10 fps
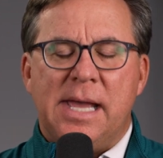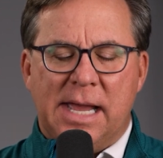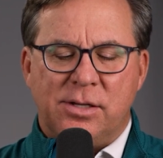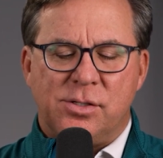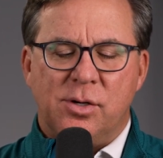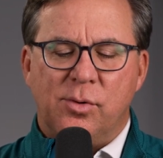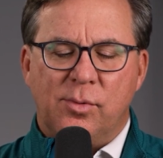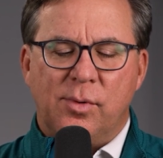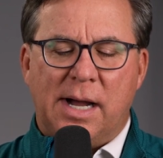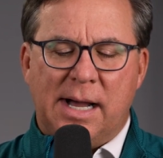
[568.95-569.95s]
And
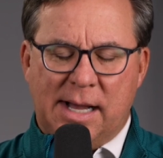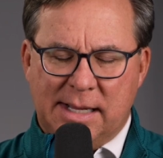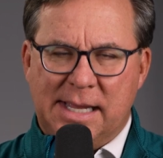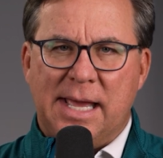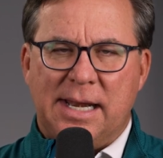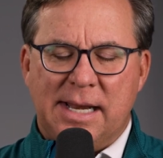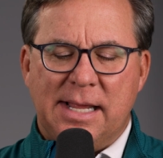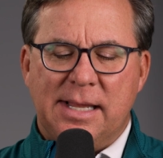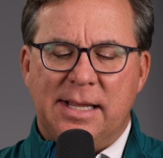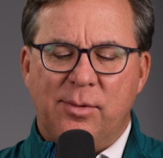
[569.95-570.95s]
so, uh, again,
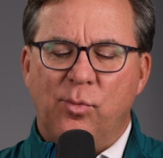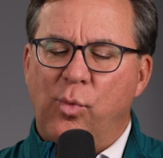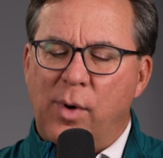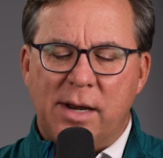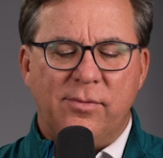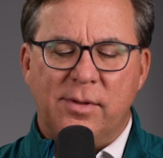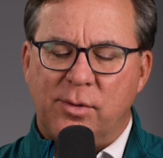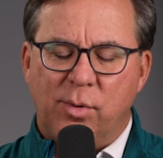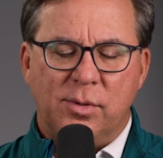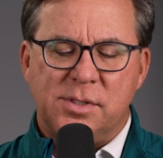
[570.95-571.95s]
one of the
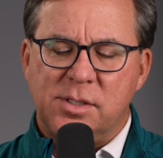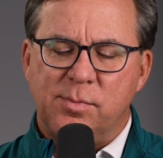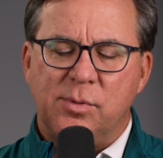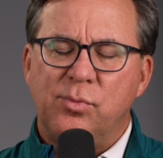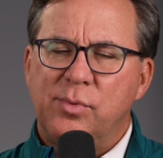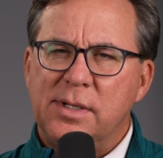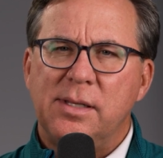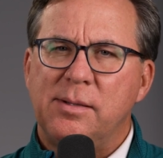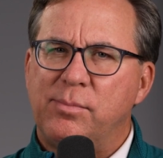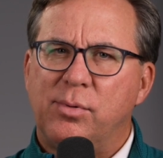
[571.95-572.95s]
quotes that's been
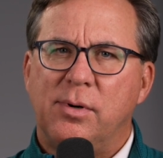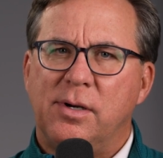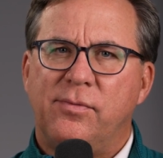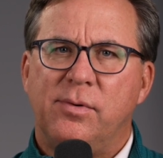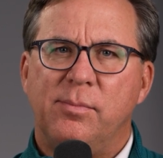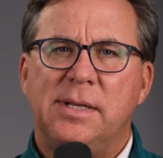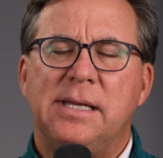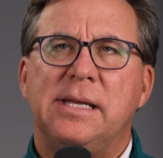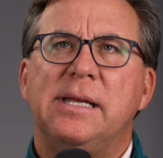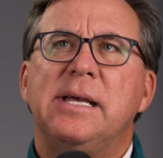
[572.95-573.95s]
really important for
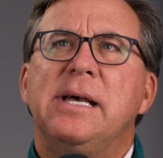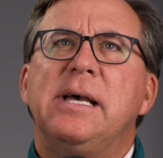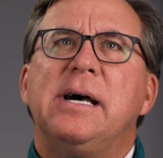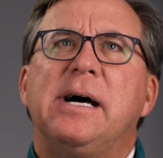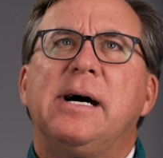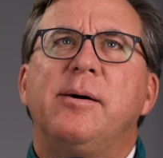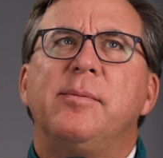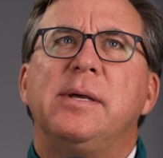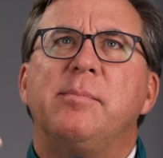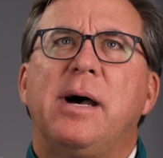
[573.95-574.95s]
me uh,
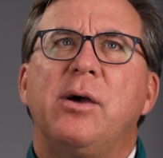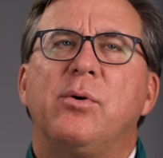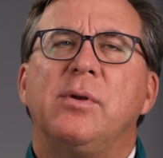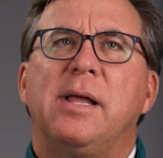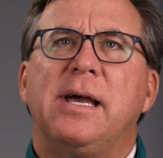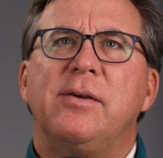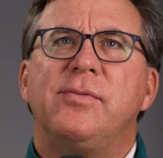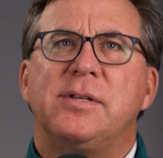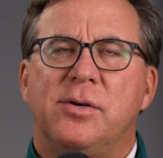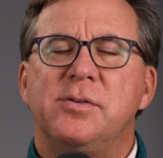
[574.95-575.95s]
in my own
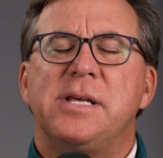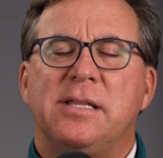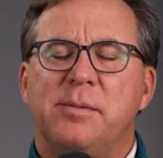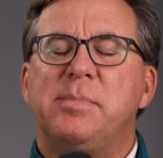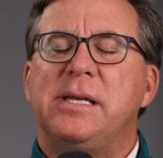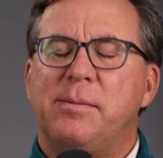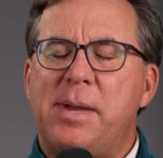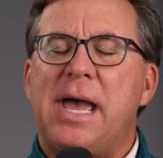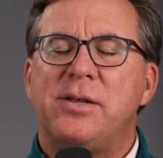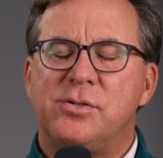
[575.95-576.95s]
life. It turns out that being a
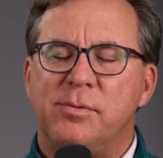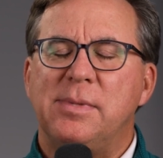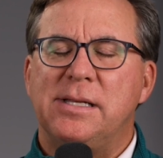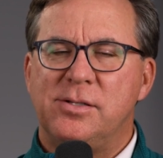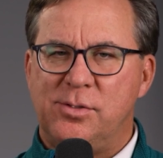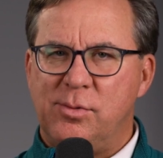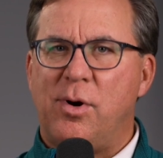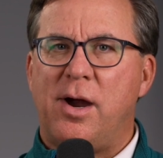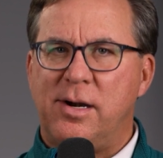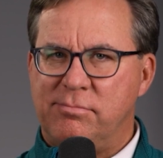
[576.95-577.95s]
pastor means you
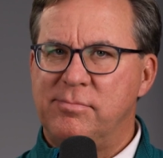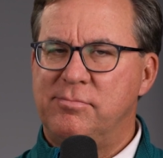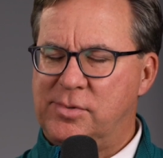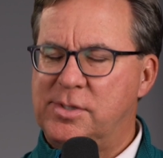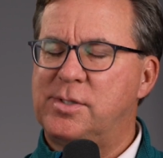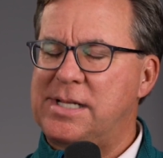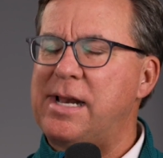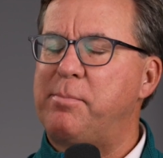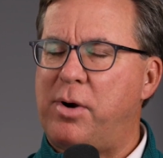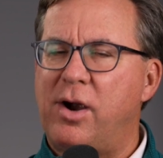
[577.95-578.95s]
are set
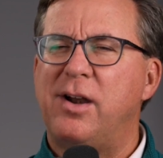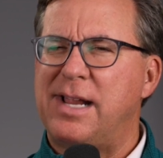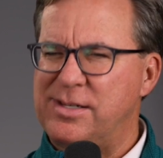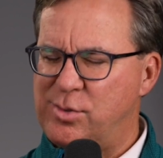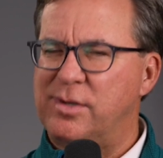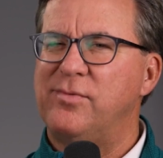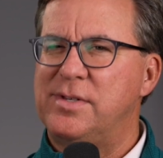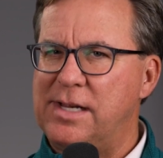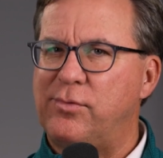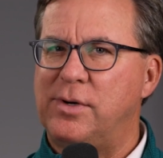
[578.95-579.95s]
apart and sort
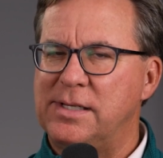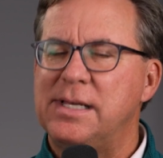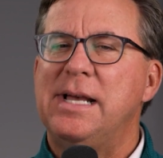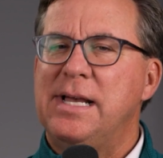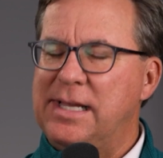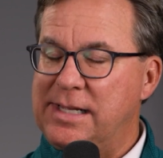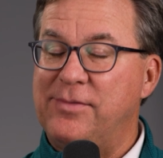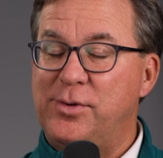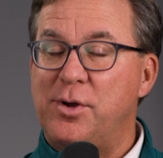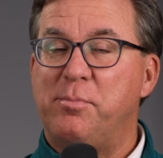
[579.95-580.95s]
of different.
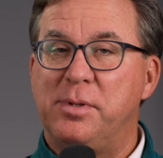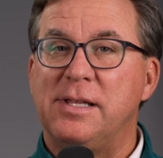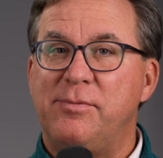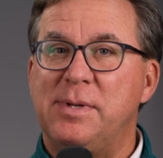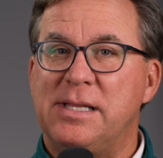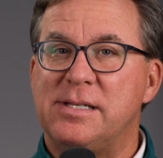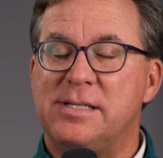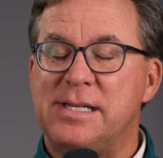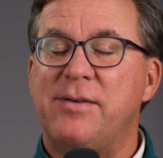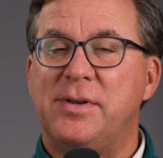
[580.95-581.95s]
If you don't believe me, this
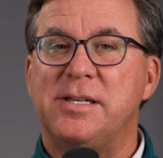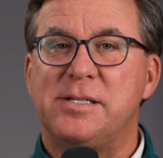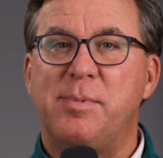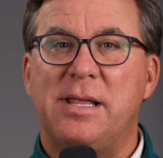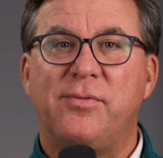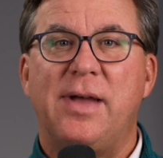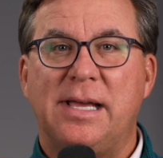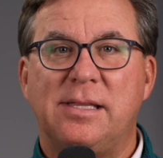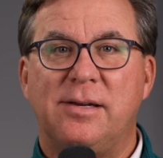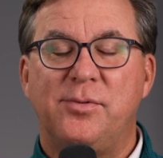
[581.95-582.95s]
is evidenced by the
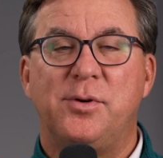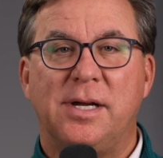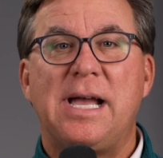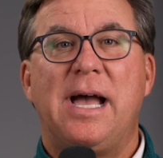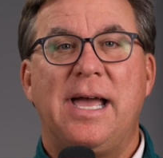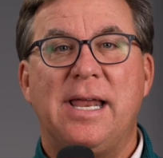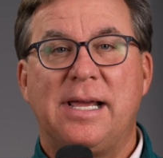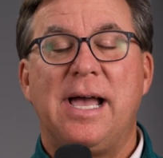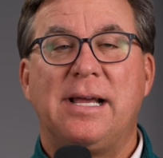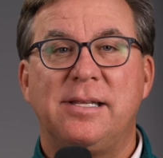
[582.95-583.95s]
fact that if you're a co- at a
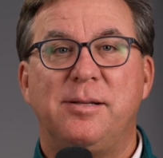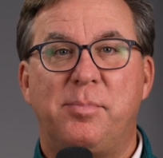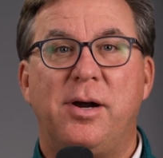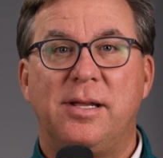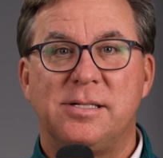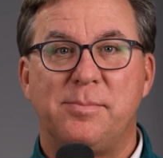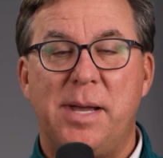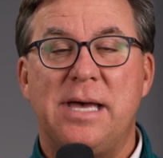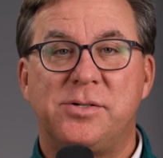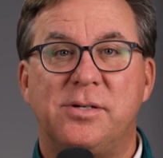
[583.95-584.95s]
cocktail party as a
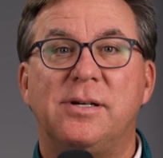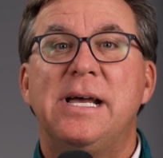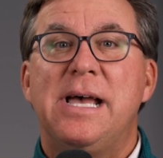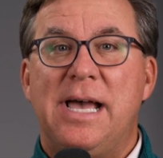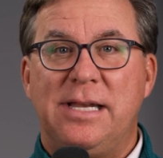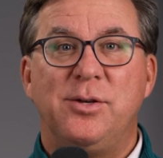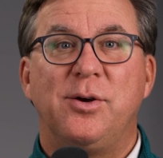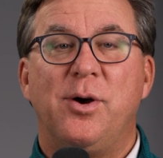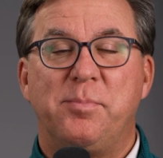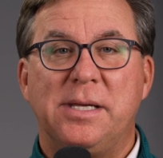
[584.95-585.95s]
pastor and you
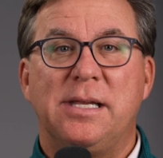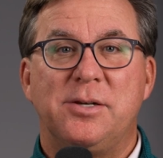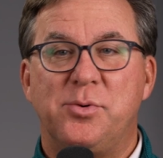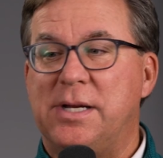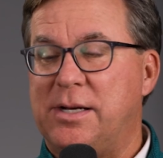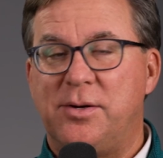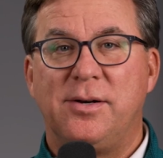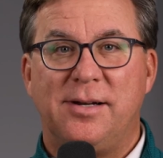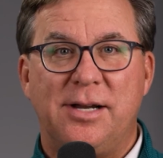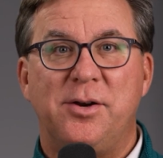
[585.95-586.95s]
go up to get a drink
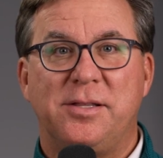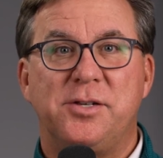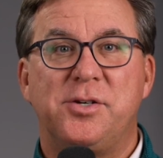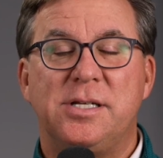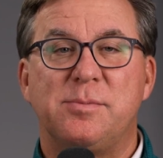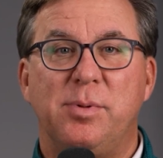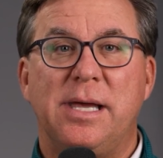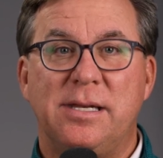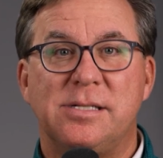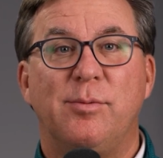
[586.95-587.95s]
or you're at the cheese
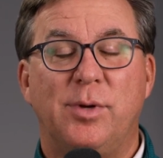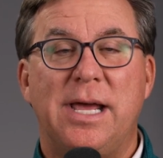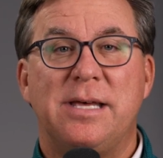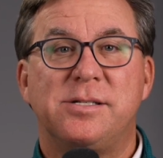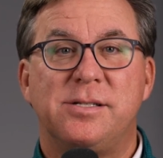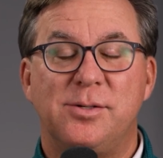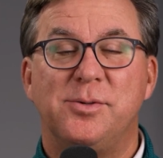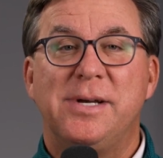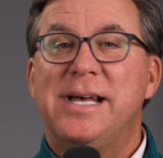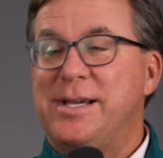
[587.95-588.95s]
plate and someone asks
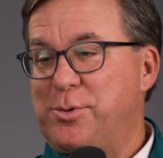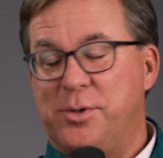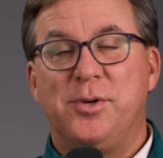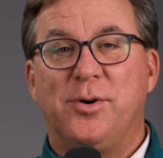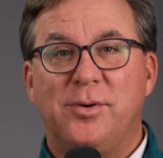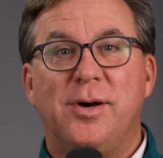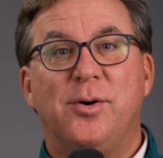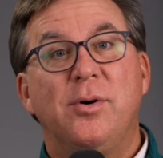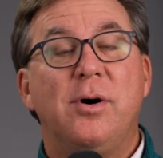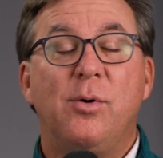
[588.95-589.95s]
you who you don't
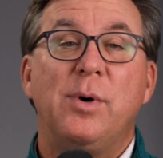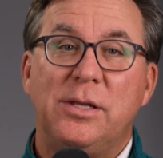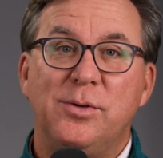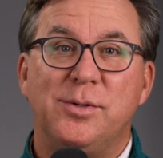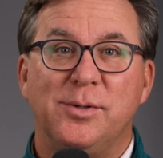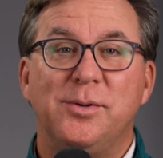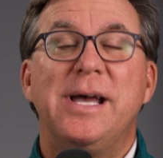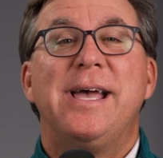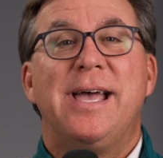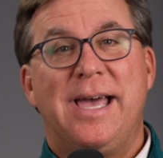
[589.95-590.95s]
know, oh, what do you do?
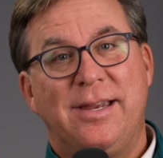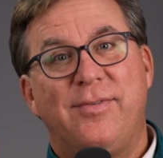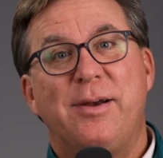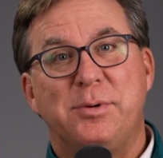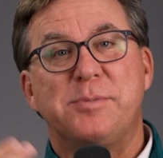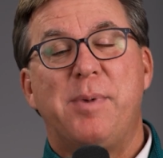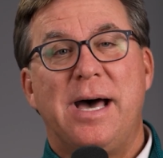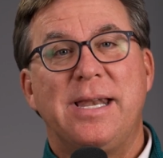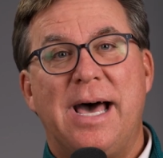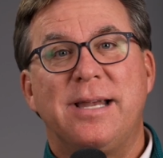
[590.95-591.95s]
And if I
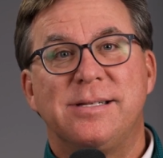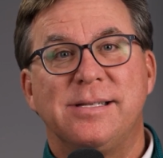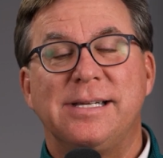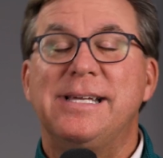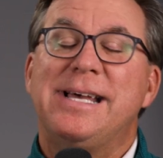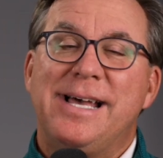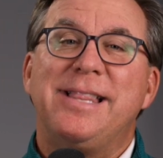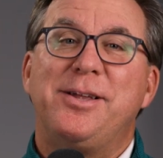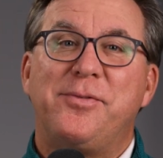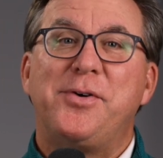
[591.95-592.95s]
respond honestly,
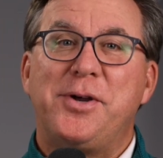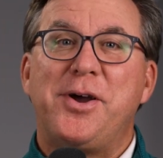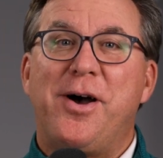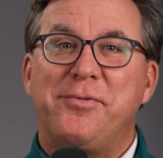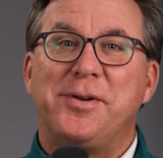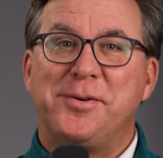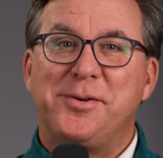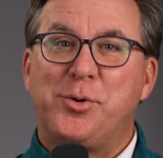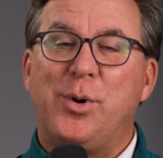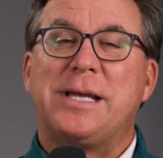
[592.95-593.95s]
they're very
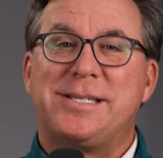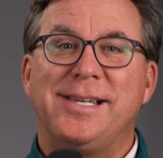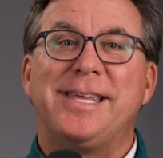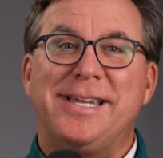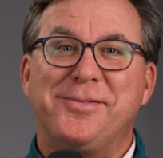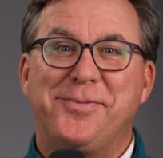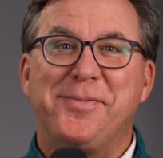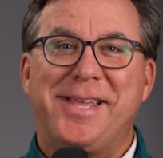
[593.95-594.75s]
often quick to leave.